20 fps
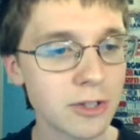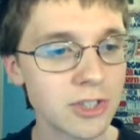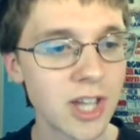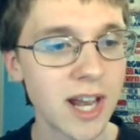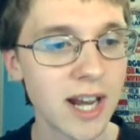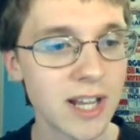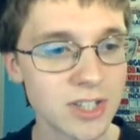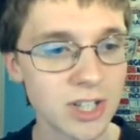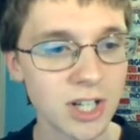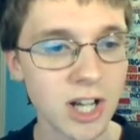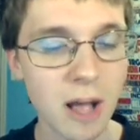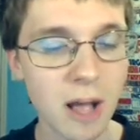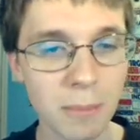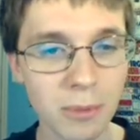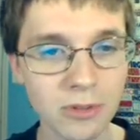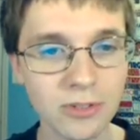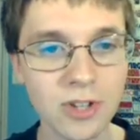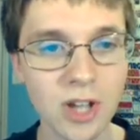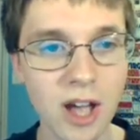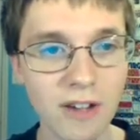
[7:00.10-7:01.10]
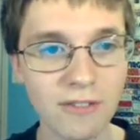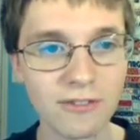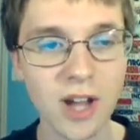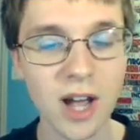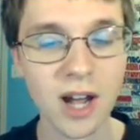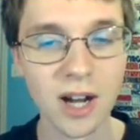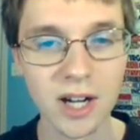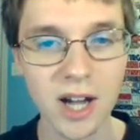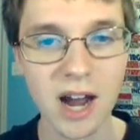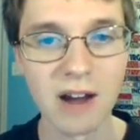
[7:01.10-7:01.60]
State has a couple tough
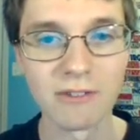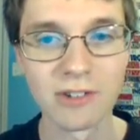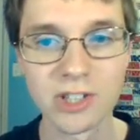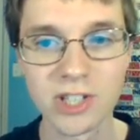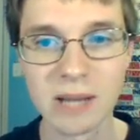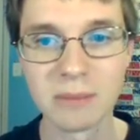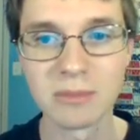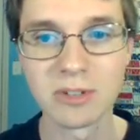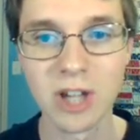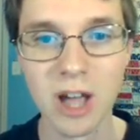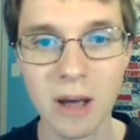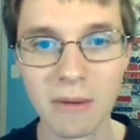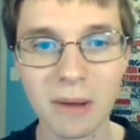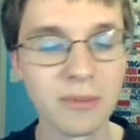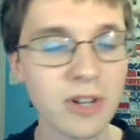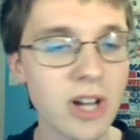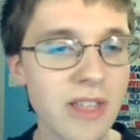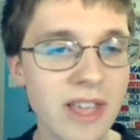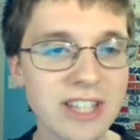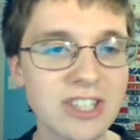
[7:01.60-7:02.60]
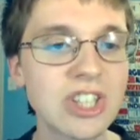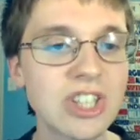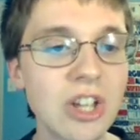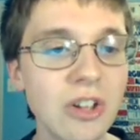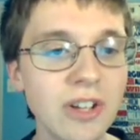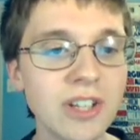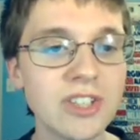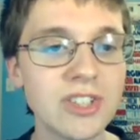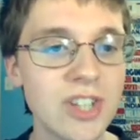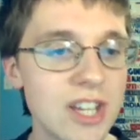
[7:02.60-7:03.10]
non-conference games coming up. They
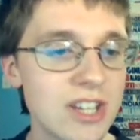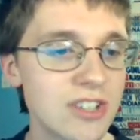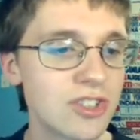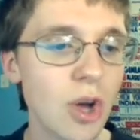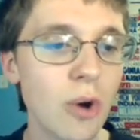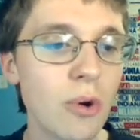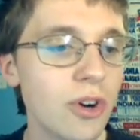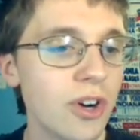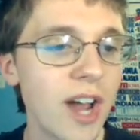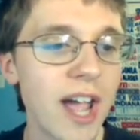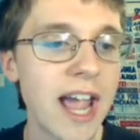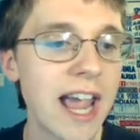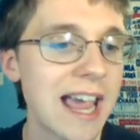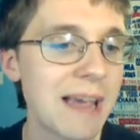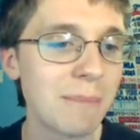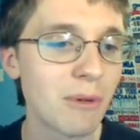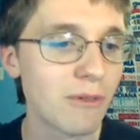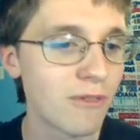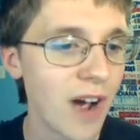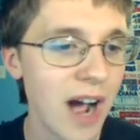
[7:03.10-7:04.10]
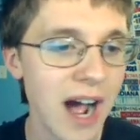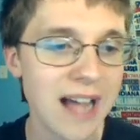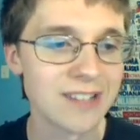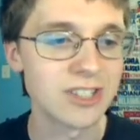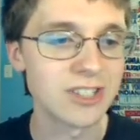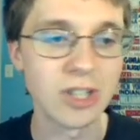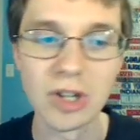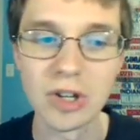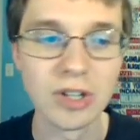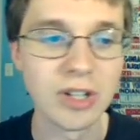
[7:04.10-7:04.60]
still exist. Notre Dame
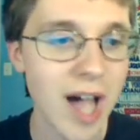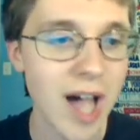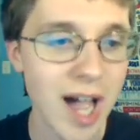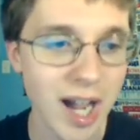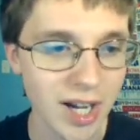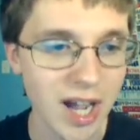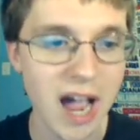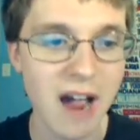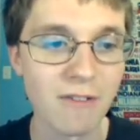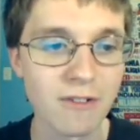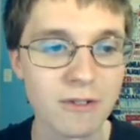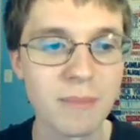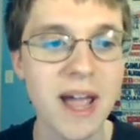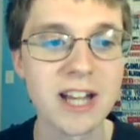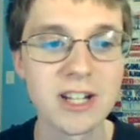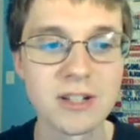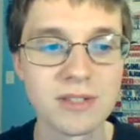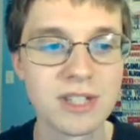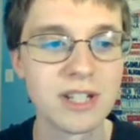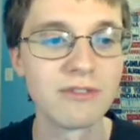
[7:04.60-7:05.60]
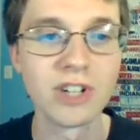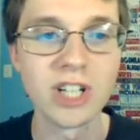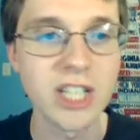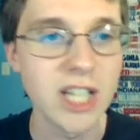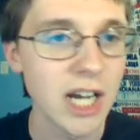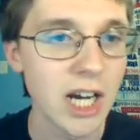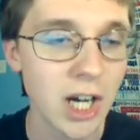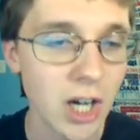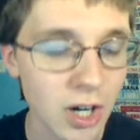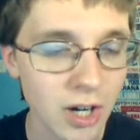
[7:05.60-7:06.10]
provides good non-conference matchups every
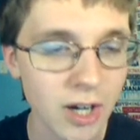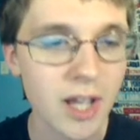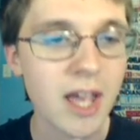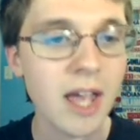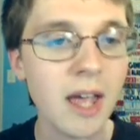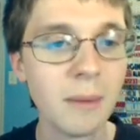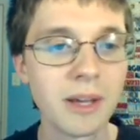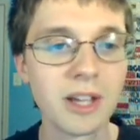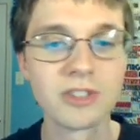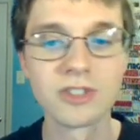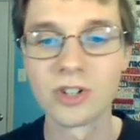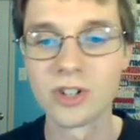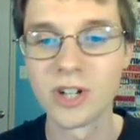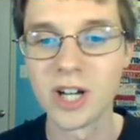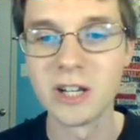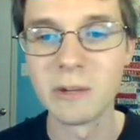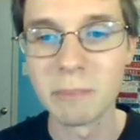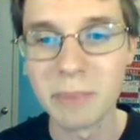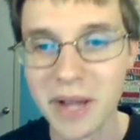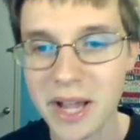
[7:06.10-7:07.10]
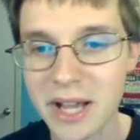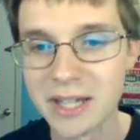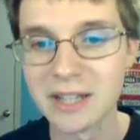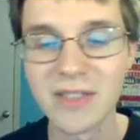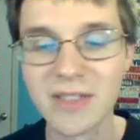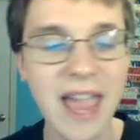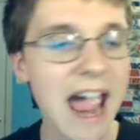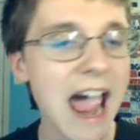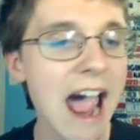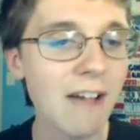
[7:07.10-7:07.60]
year because they're an
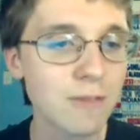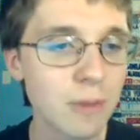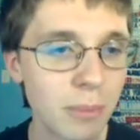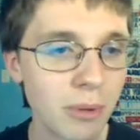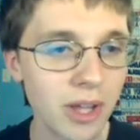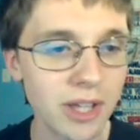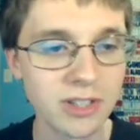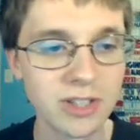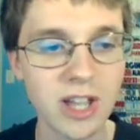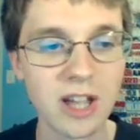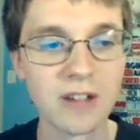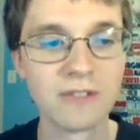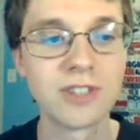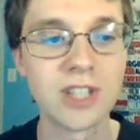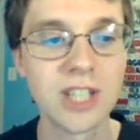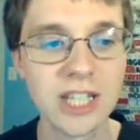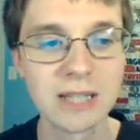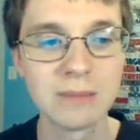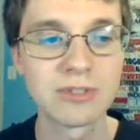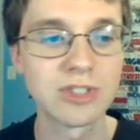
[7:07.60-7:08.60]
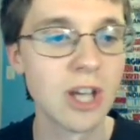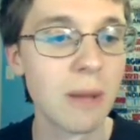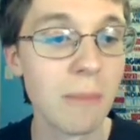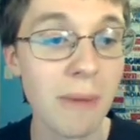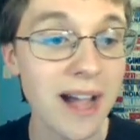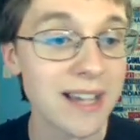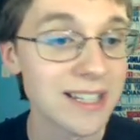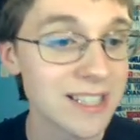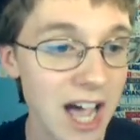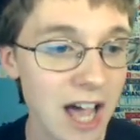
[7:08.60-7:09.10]
independent. They have to play tough teams.
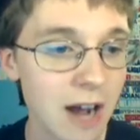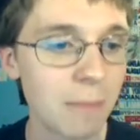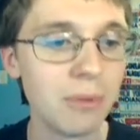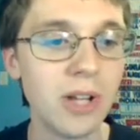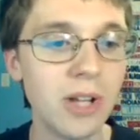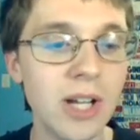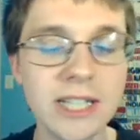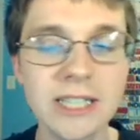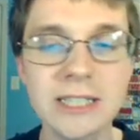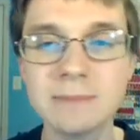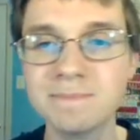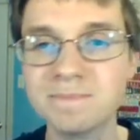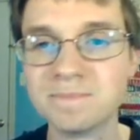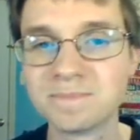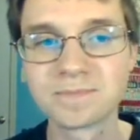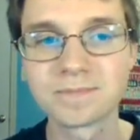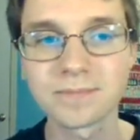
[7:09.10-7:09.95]
Somebody's got to play them.